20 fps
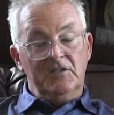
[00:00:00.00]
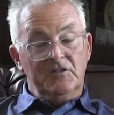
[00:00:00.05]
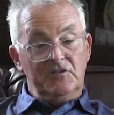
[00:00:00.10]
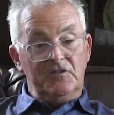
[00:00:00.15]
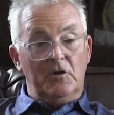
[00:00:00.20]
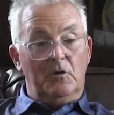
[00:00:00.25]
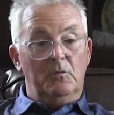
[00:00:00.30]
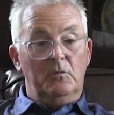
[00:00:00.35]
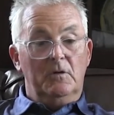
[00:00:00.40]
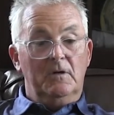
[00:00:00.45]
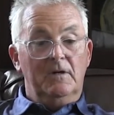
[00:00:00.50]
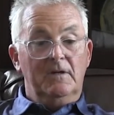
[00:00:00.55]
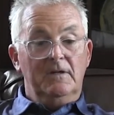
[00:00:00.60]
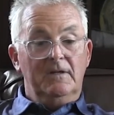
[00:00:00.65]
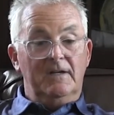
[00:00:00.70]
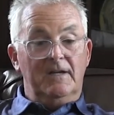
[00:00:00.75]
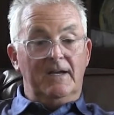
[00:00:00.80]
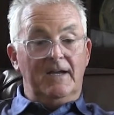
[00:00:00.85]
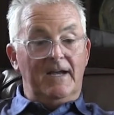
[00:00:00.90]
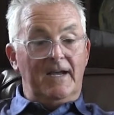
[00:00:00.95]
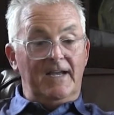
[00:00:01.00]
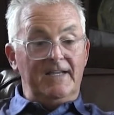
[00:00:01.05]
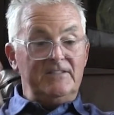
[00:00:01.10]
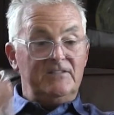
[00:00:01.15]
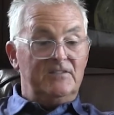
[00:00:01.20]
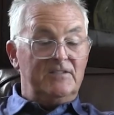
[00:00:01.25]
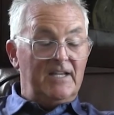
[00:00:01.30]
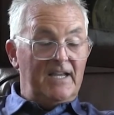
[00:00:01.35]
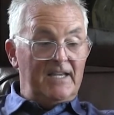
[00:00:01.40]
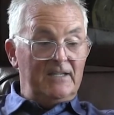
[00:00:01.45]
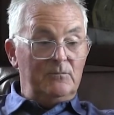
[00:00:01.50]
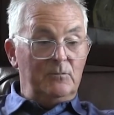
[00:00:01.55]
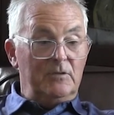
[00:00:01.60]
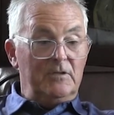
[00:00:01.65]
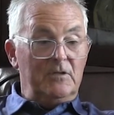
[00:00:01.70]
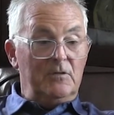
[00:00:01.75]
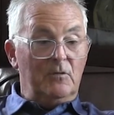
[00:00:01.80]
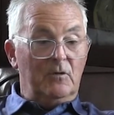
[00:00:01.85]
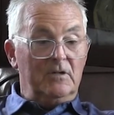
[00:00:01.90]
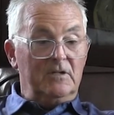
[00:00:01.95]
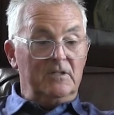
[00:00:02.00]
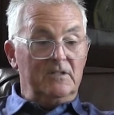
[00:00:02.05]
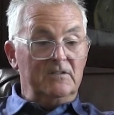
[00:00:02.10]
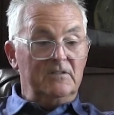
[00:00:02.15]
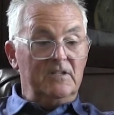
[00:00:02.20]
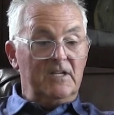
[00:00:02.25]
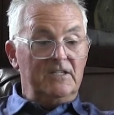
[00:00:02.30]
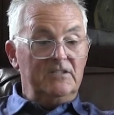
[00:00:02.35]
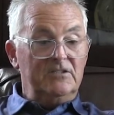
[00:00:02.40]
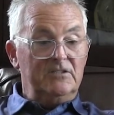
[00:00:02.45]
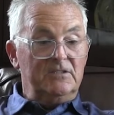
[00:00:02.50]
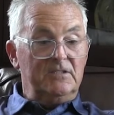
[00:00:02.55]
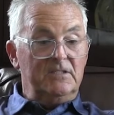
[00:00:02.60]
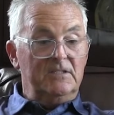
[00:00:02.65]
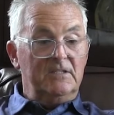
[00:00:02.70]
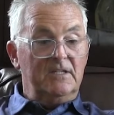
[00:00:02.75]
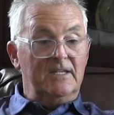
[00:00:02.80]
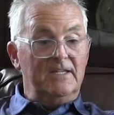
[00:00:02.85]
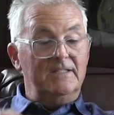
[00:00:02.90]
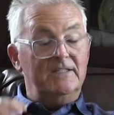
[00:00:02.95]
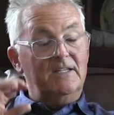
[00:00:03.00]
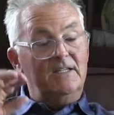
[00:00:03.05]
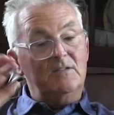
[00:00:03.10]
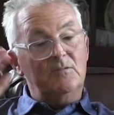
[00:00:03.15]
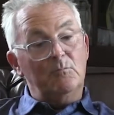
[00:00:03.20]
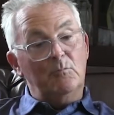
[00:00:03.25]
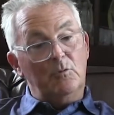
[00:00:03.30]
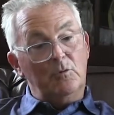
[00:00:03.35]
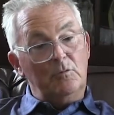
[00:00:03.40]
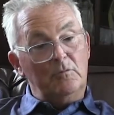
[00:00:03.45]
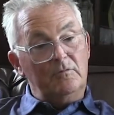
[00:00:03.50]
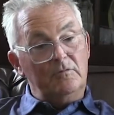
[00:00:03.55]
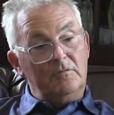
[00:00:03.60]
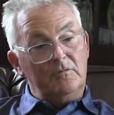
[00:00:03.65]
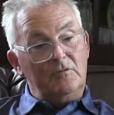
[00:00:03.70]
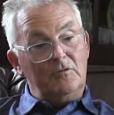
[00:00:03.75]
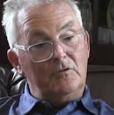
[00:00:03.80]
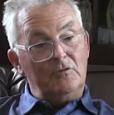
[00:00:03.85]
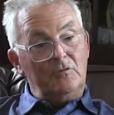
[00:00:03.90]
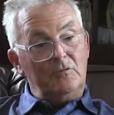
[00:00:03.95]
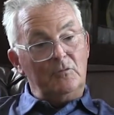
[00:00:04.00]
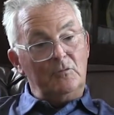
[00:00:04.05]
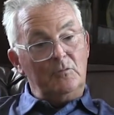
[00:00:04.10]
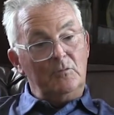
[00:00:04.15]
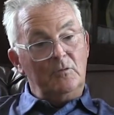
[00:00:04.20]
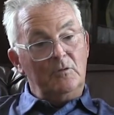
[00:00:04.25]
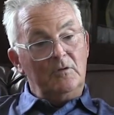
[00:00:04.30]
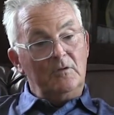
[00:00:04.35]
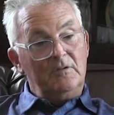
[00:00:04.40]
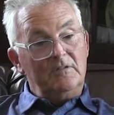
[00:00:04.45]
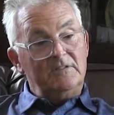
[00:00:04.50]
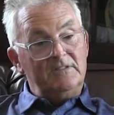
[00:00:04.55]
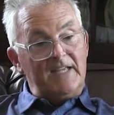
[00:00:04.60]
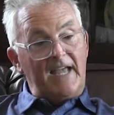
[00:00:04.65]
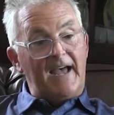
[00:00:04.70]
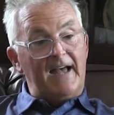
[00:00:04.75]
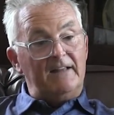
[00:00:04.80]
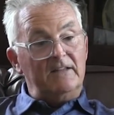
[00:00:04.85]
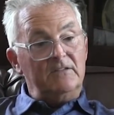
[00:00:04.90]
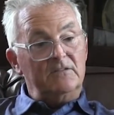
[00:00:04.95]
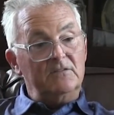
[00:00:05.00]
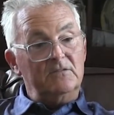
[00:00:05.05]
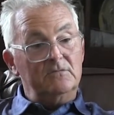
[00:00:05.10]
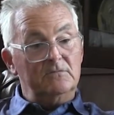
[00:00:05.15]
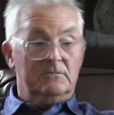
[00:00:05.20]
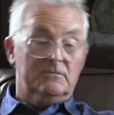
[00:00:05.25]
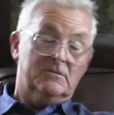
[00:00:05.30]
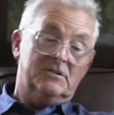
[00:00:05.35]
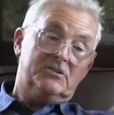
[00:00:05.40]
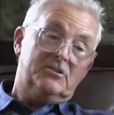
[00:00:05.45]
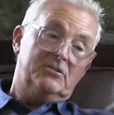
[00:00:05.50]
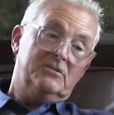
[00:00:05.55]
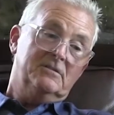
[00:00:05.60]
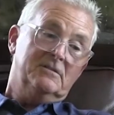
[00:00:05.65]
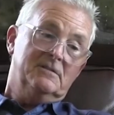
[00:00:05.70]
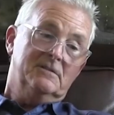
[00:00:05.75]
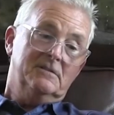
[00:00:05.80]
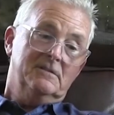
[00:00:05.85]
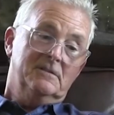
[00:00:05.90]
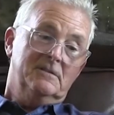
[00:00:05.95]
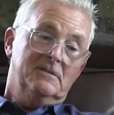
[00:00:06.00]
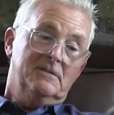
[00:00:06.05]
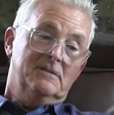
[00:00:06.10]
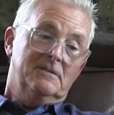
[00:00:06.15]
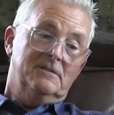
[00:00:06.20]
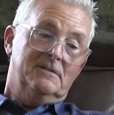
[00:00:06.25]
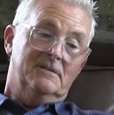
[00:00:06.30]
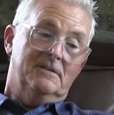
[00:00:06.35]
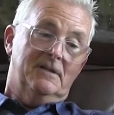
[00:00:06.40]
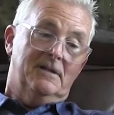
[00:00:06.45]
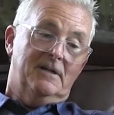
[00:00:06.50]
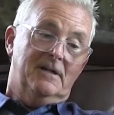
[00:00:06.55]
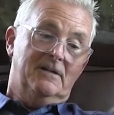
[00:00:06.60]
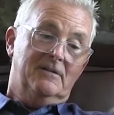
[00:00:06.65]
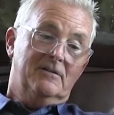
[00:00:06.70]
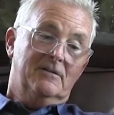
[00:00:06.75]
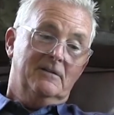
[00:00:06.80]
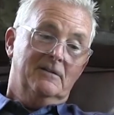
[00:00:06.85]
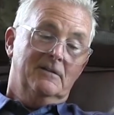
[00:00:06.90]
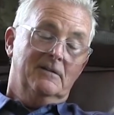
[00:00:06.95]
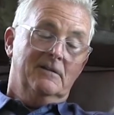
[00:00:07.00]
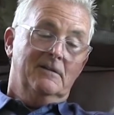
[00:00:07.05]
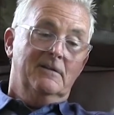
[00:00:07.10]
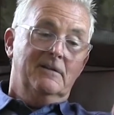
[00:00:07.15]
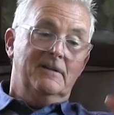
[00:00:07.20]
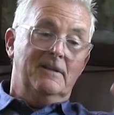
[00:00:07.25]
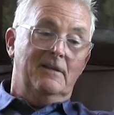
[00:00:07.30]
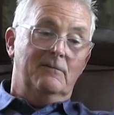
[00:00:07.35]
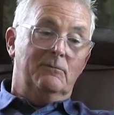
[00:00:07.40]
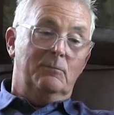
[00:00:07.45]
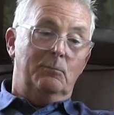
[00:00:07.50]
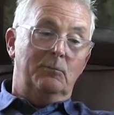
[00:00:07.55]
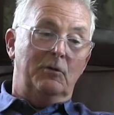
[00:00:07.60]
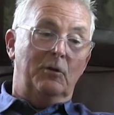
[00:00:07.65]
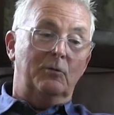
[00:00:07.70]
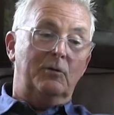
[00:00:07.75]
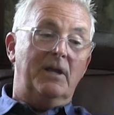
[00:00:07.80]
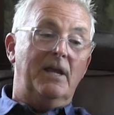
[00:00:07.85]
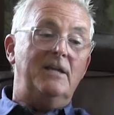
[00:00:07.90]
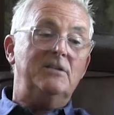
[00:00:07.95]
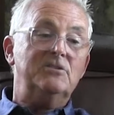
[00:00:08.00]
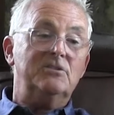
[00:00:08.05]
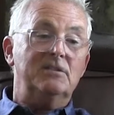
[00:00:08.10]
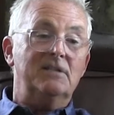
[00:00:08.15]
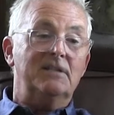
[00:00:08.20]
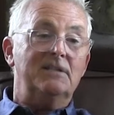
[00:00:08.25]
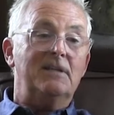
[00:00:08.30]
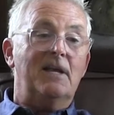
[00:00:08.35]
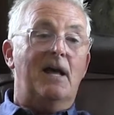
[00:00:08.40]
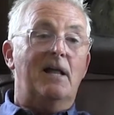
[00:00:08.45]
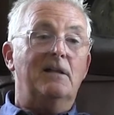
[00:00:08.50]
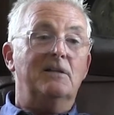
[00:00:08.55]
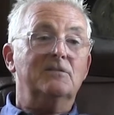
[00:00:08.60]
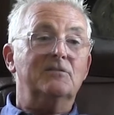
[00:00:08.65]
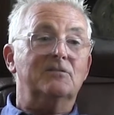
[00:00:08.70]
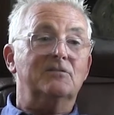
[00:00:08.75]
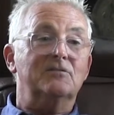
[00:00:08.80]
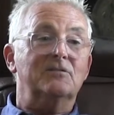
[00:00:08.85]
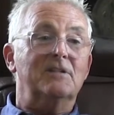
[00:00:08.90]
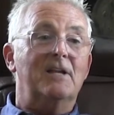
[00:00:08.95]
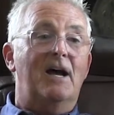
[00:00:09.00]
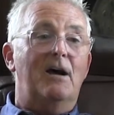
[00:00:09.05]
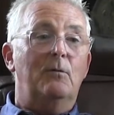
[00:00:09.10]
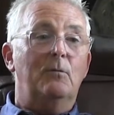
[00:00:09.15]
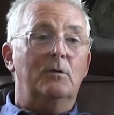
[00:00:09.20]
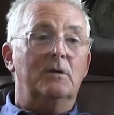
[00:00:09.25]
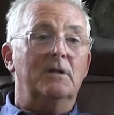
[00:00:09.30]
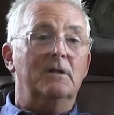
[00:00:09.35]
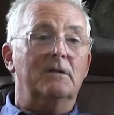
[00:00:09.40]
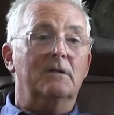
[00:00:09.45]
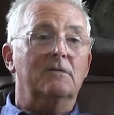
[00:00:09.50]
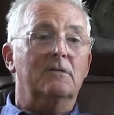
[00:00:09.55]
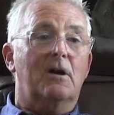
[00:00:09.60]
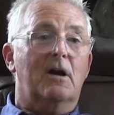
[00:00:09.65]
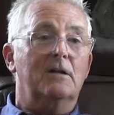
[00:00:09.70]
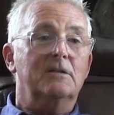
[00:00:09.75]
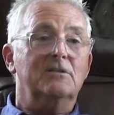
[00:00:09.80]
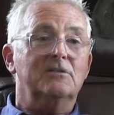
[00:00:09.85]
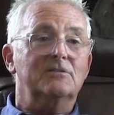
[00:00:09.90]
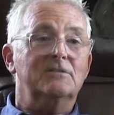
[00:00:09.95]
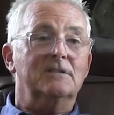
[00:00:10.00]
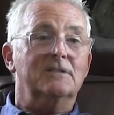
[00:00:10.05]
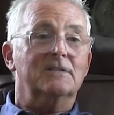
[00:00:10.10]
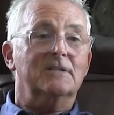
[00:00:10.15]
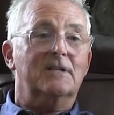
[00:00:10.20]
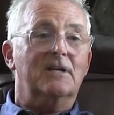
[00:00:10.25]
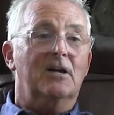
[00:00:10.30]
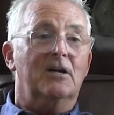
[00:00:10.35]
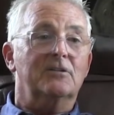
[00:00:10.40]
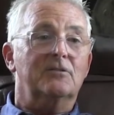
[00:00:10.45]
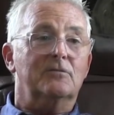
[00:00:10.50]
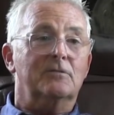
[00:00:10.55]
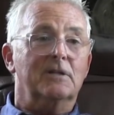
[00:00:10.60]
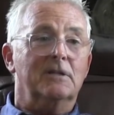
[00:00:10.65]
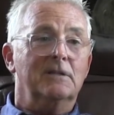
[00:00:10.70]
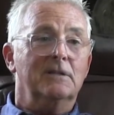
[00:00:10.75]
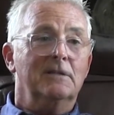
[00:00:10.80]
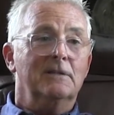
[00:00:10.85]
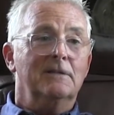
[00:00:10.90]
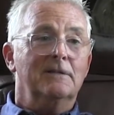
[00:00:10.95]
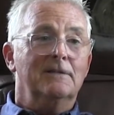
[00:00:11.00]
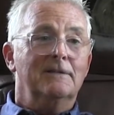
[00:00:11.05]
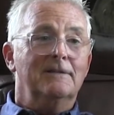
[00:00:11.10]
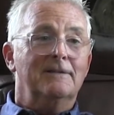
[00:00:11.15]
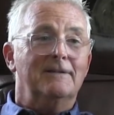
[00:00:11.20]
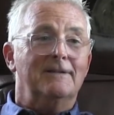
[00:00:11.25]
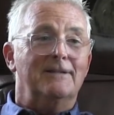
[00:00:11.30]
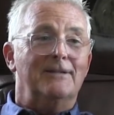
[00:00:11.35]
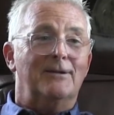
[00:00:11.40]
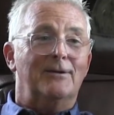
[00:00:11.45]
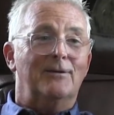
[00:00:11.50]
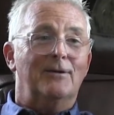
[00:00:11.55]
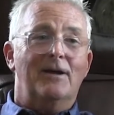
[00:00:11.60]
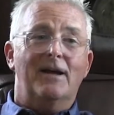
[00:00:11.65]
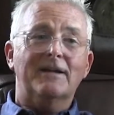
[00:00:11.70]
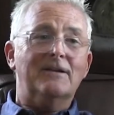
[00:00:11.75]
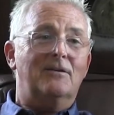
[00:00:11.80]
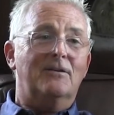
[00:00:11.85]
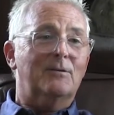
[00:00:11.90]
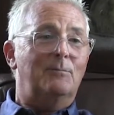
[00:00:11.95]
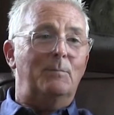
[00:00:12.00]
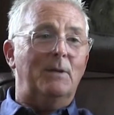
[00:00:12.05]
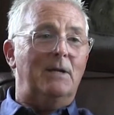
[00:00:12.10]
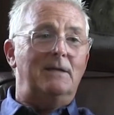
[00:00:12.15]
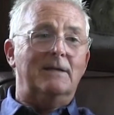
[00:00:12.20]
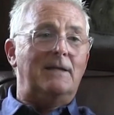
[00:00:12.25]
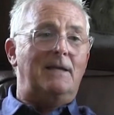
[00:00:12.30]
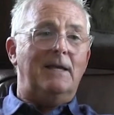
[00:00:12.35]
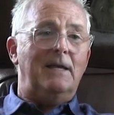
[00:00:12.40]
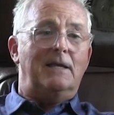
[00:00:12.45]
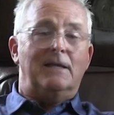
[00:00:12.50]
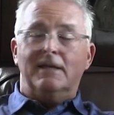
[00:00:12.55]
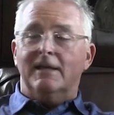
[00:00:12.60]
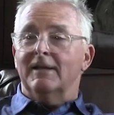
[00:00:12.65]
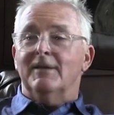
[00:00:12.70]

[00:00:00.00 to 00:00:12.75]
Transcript: So uh, I stayed with the organization and didn't move to Dallas, which uh, the location in Dallas is now one of the largest in the country. Okay. Yeah, I could have been a king.